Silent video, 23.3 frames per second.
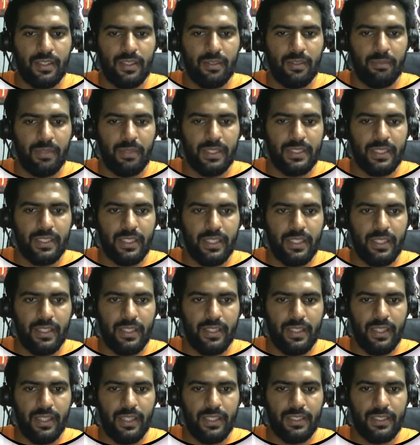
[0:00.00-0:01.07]
basically
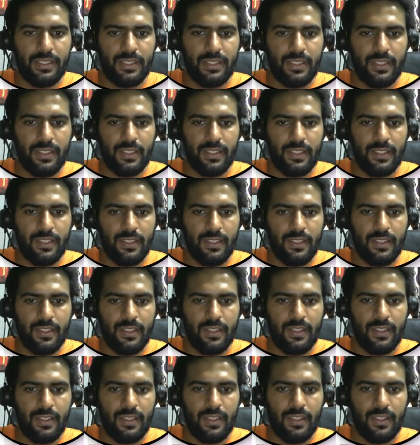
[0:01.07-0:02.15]
list
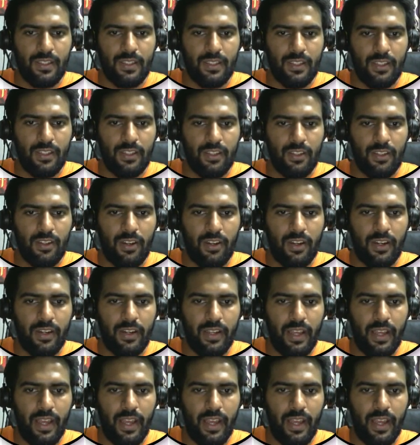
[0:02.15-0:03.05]
dot